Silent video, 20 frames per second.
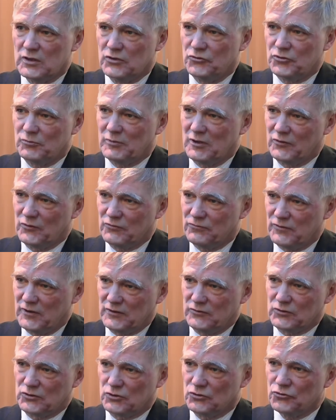It's about the
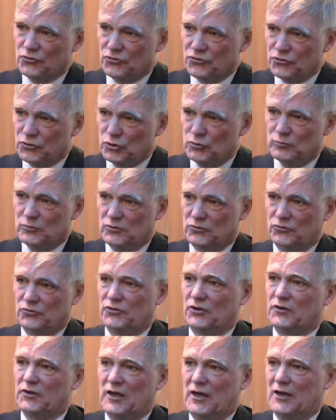fact that
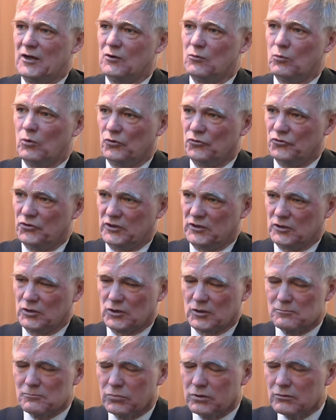consumers are now wanting a
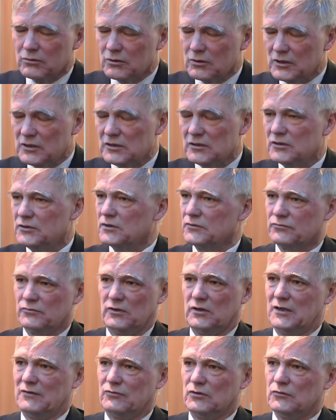completely
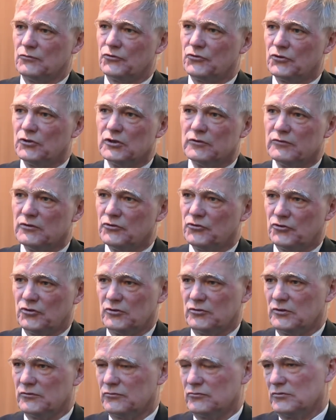different level of service,
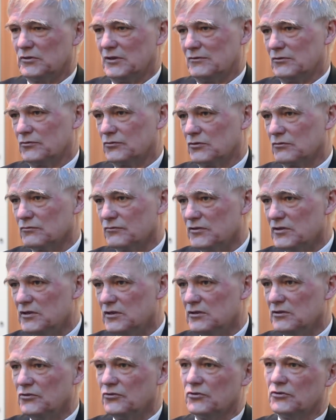a different level of
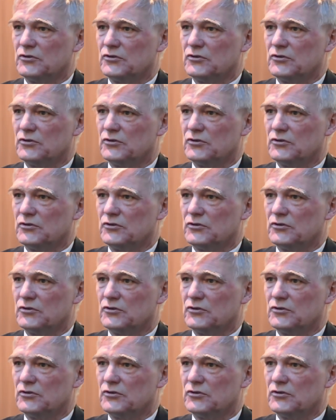convenience,